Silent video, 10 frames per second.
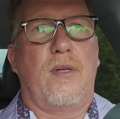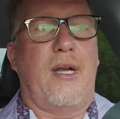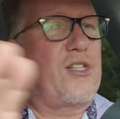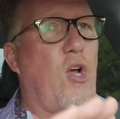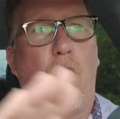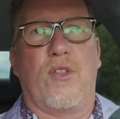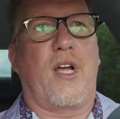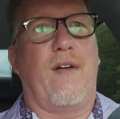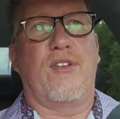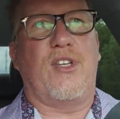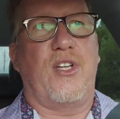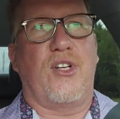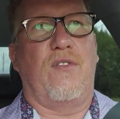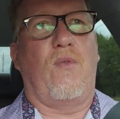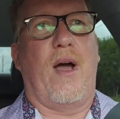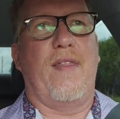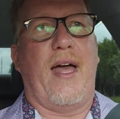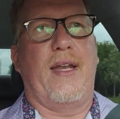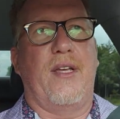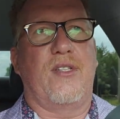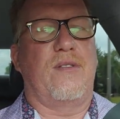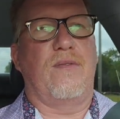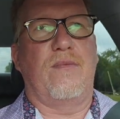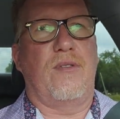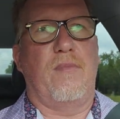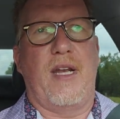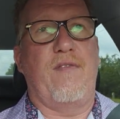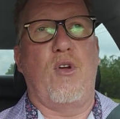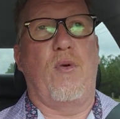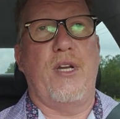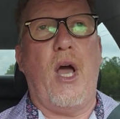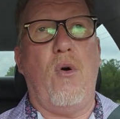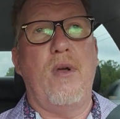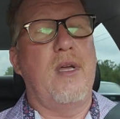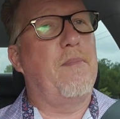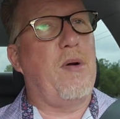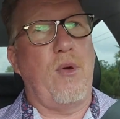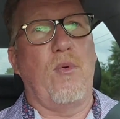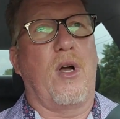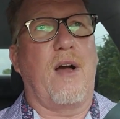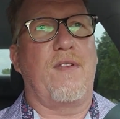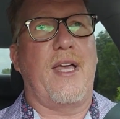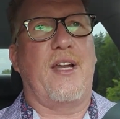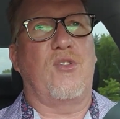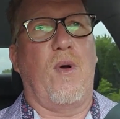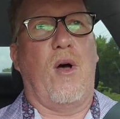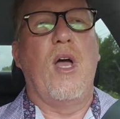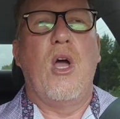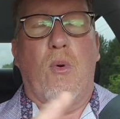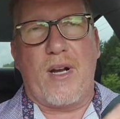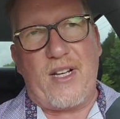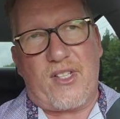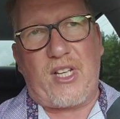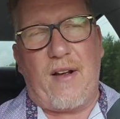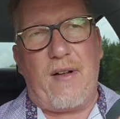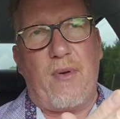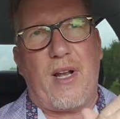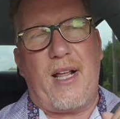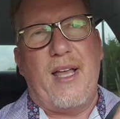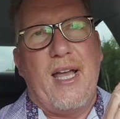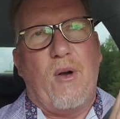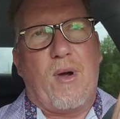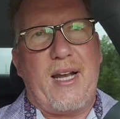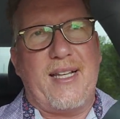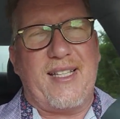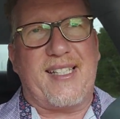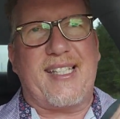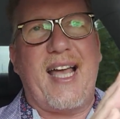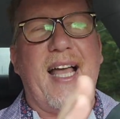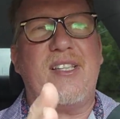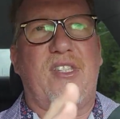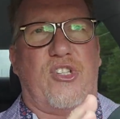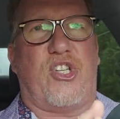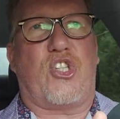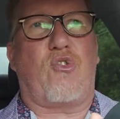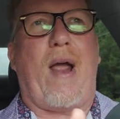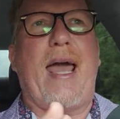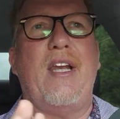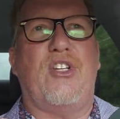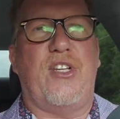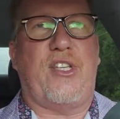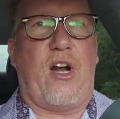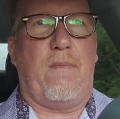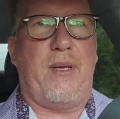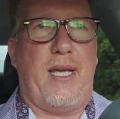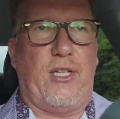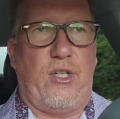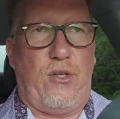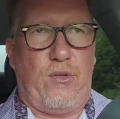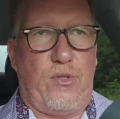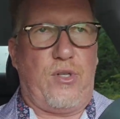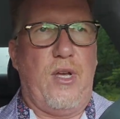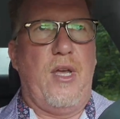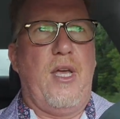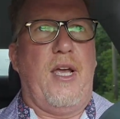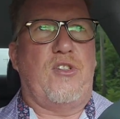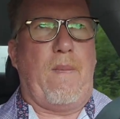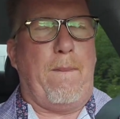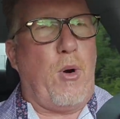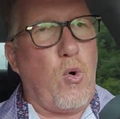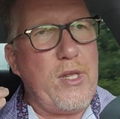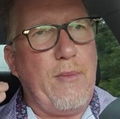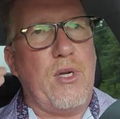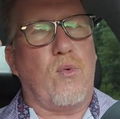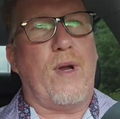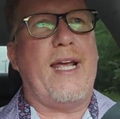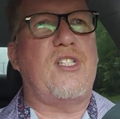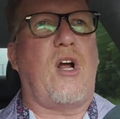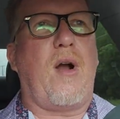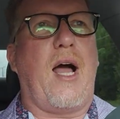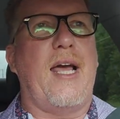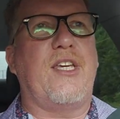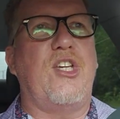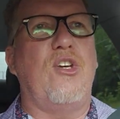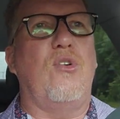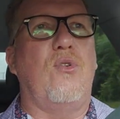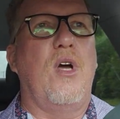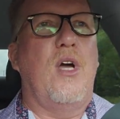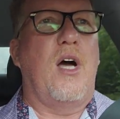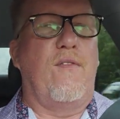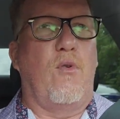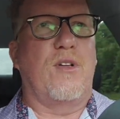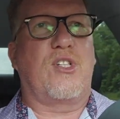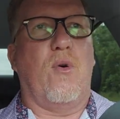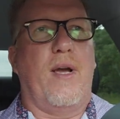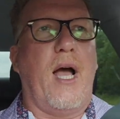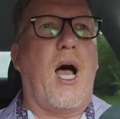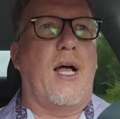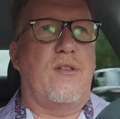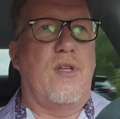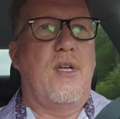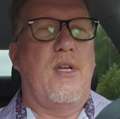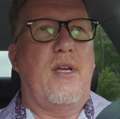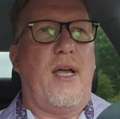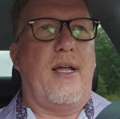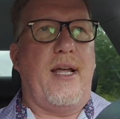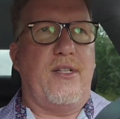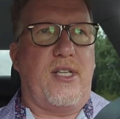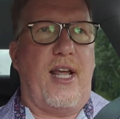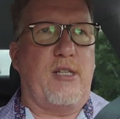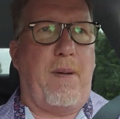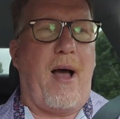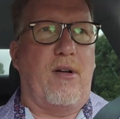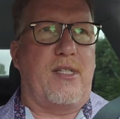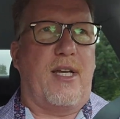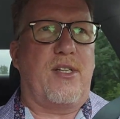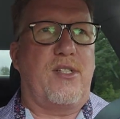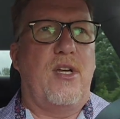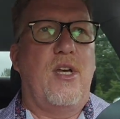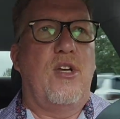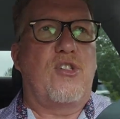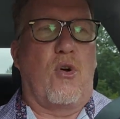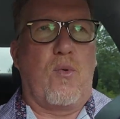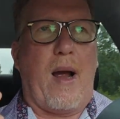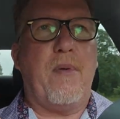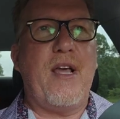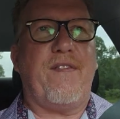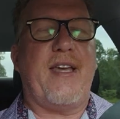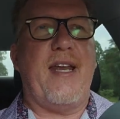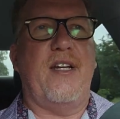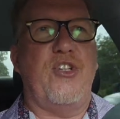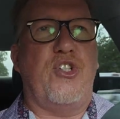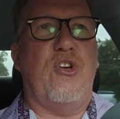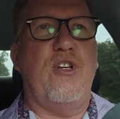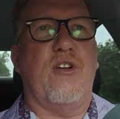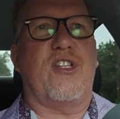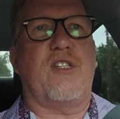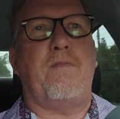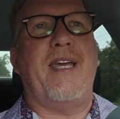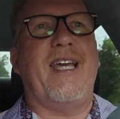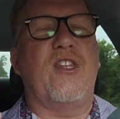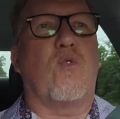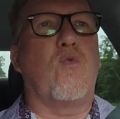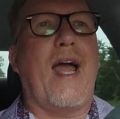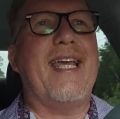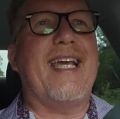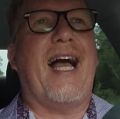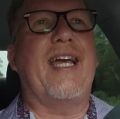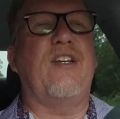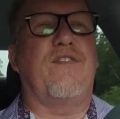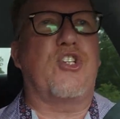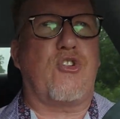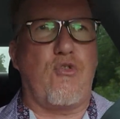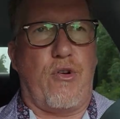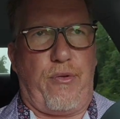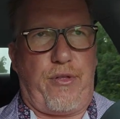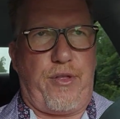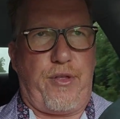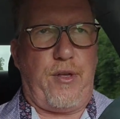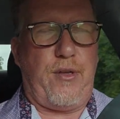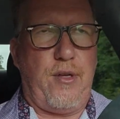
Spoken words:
And that's a whole other conversation of why that is, and many of you already know, but we will cover that as well. We're going to discuss the strategies that are being used. It's important that we raise our IQ of what's going on in today's politics. So Robert F. Kennedy Jr. is speaking the right kind of truth.